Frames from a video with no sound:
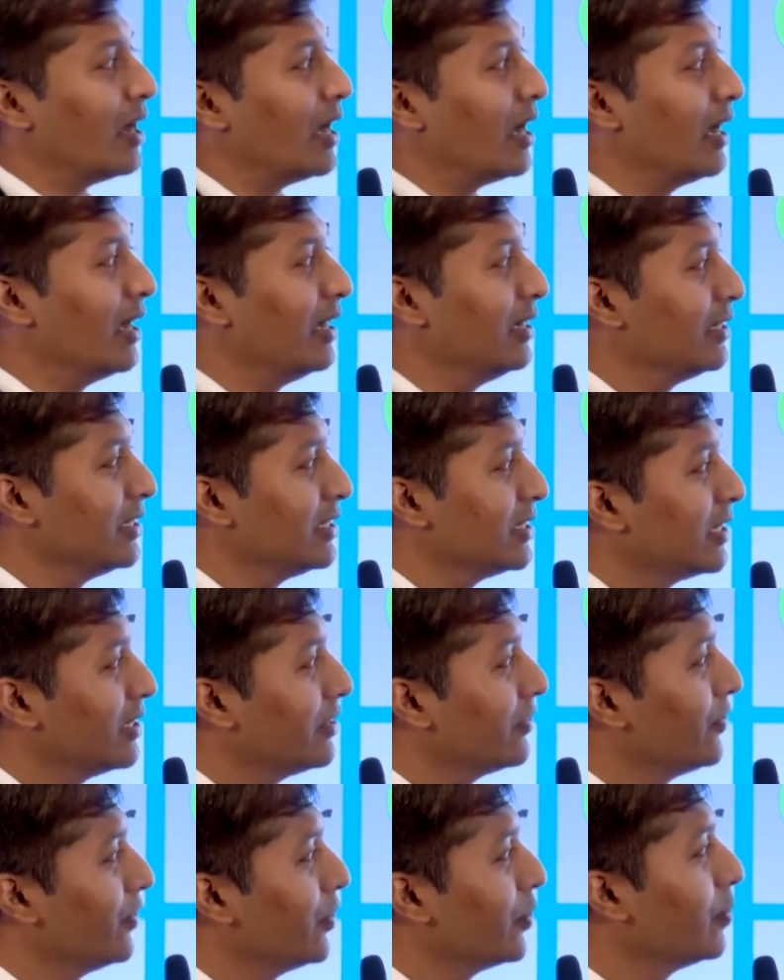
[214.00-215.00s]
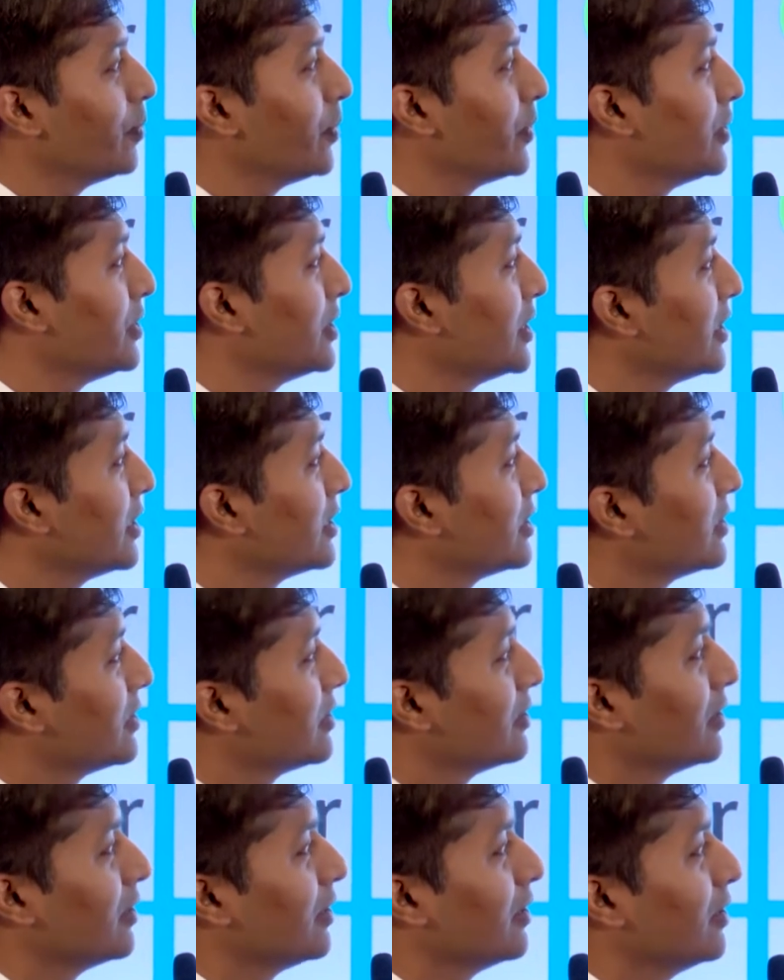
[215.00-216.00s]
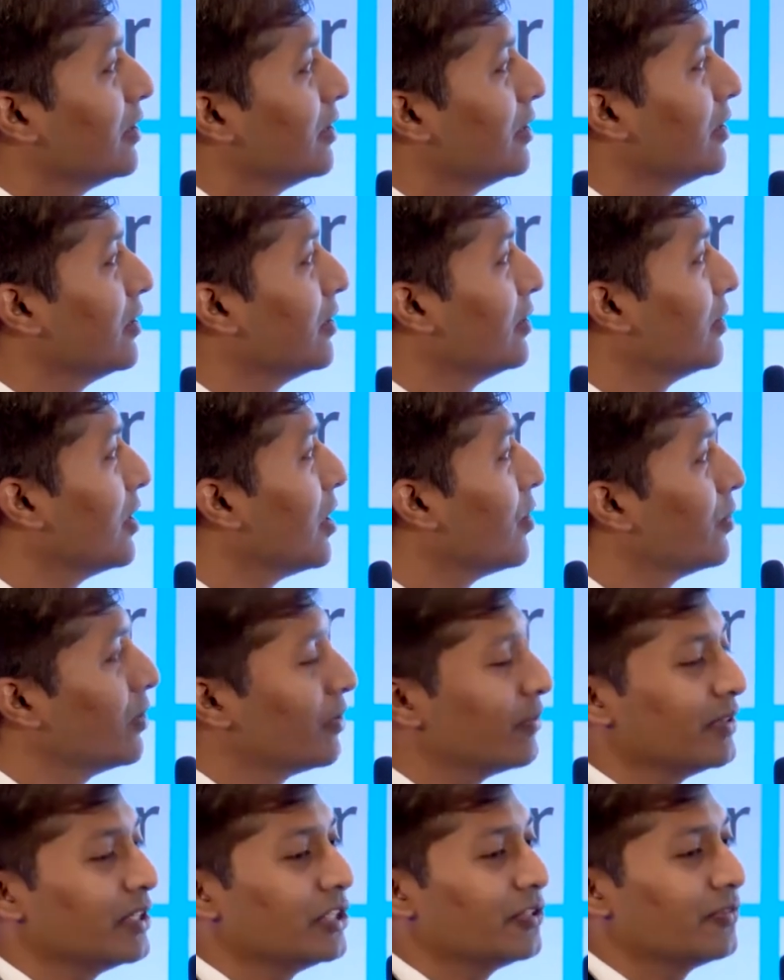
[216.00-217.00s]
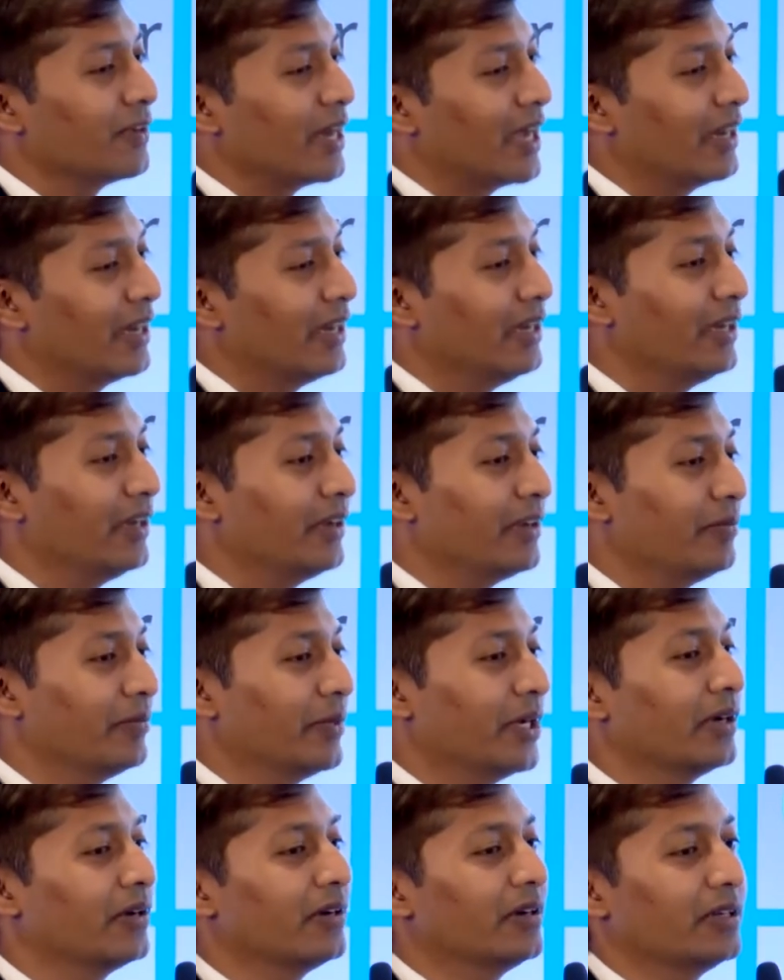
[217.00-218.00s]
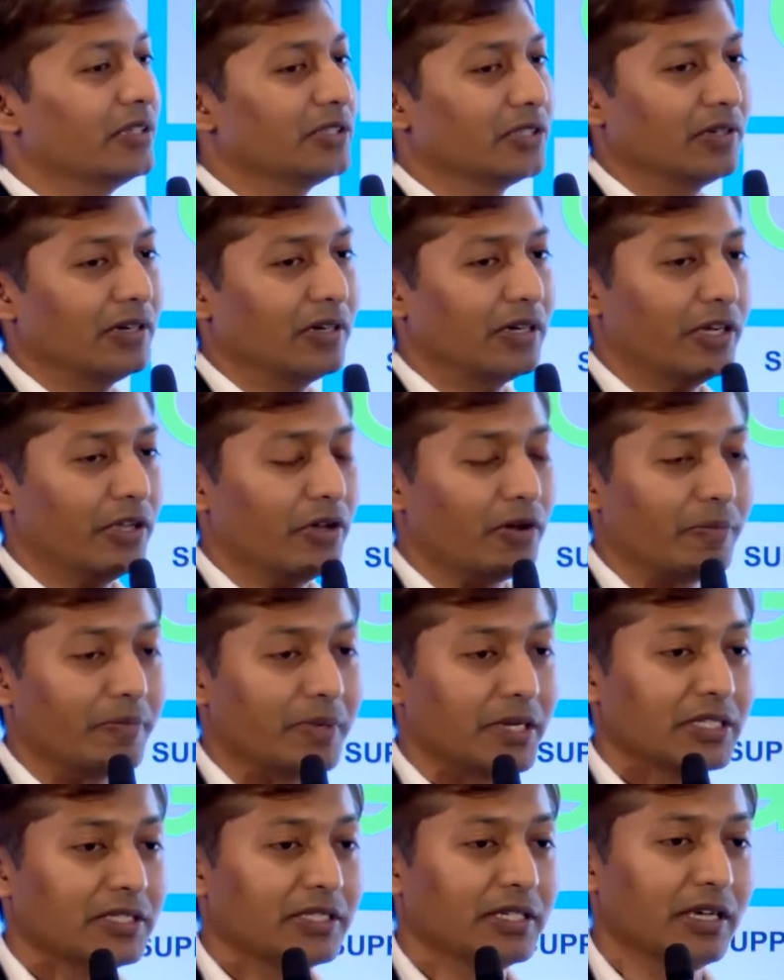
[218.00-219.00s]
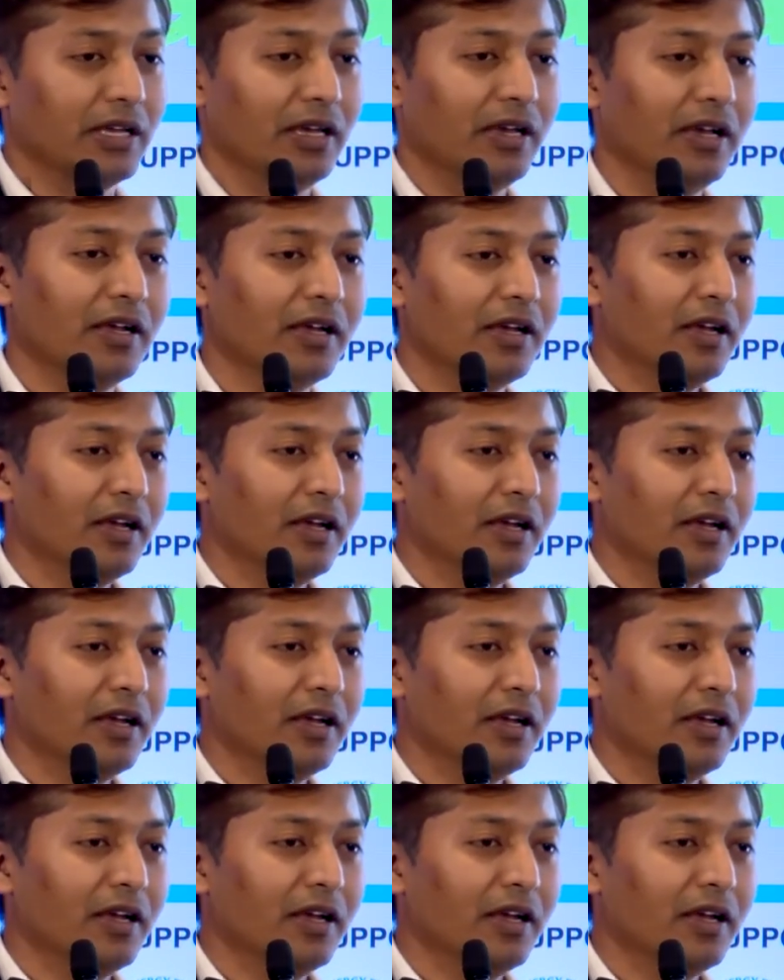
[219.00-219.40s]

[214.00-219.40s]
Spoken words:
And these are the few projects out of which 591 megawatt is already operational.